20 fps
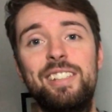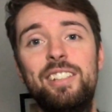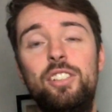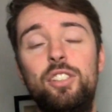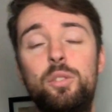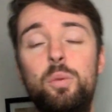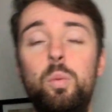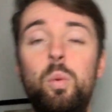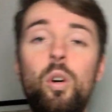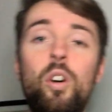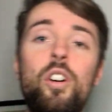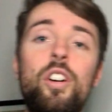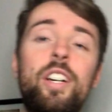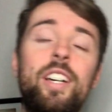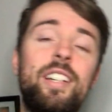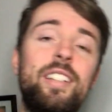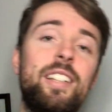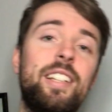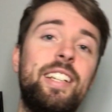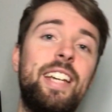They're just
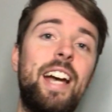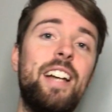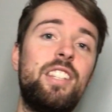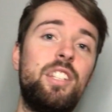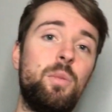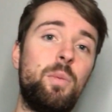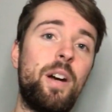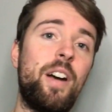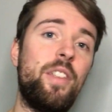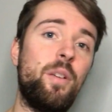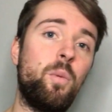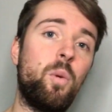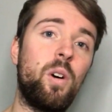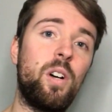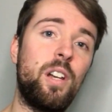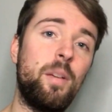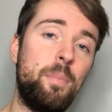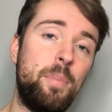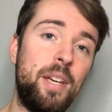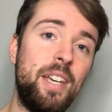working to get to where they
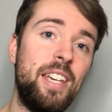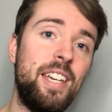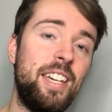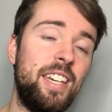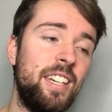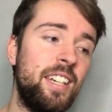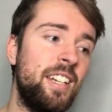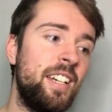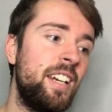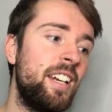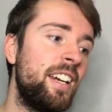want to be.